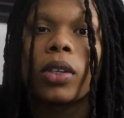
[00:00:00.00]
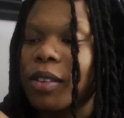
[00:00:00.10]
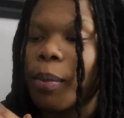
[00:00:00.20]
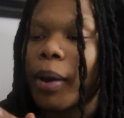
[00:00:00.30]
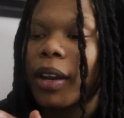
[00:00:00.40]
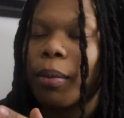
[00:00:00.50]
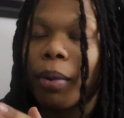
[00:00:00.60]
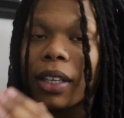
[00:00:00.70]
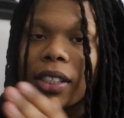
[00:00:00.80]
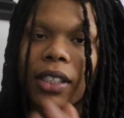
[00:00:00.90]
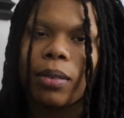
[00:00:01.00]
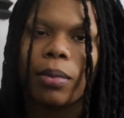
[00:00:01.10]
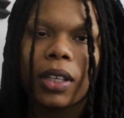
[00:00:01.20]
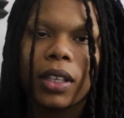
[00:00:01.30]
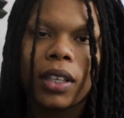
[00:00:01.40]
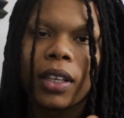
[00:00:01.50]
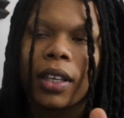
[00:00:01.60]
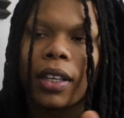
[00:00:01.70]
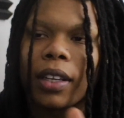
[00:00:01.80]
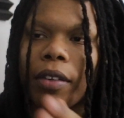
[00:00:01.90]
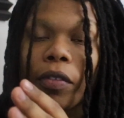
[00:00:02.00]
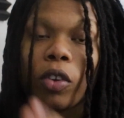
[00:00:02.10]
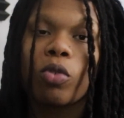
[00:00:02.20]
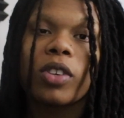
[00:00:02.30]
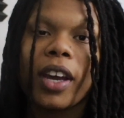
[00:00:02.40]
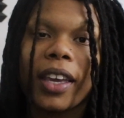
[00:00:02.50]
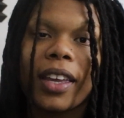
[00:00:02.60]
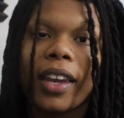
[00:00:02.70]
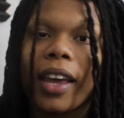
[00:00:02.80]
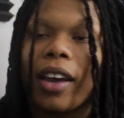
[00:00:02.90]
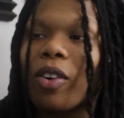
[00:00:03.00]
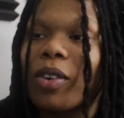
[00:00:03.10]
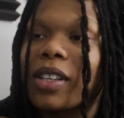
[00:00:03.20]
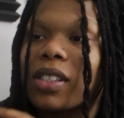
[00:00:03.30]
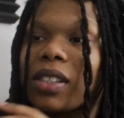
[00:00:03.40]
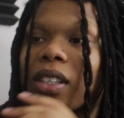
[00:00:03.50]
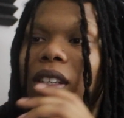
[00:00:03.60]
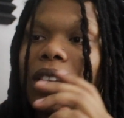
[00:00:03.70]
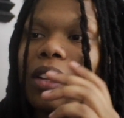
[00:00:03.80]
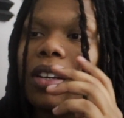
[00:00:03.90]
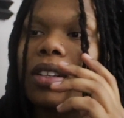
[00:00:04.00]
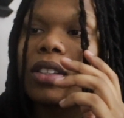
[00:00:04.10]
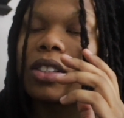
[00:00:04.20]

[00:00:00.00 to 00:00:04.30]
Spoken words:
Somebody could probably see me, the views I get now, and see the